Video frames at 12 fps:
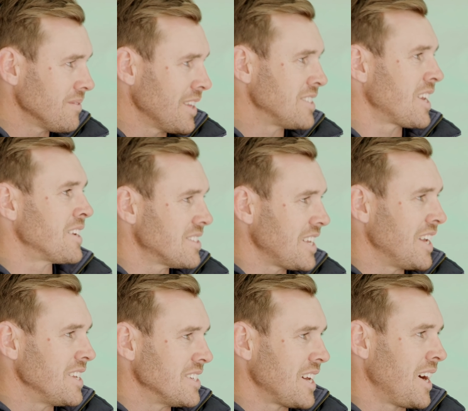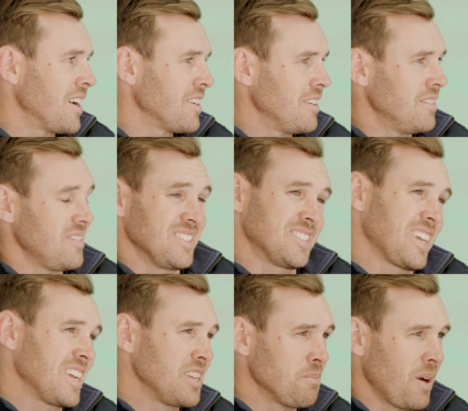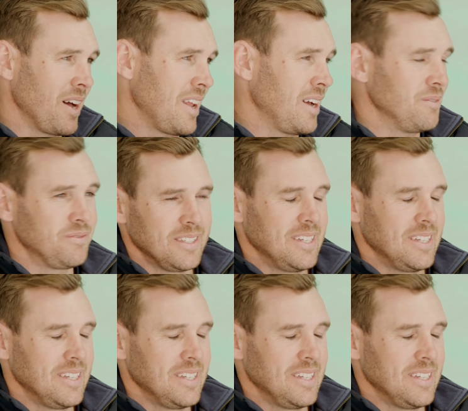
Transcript: Let's understand your data and say you might have,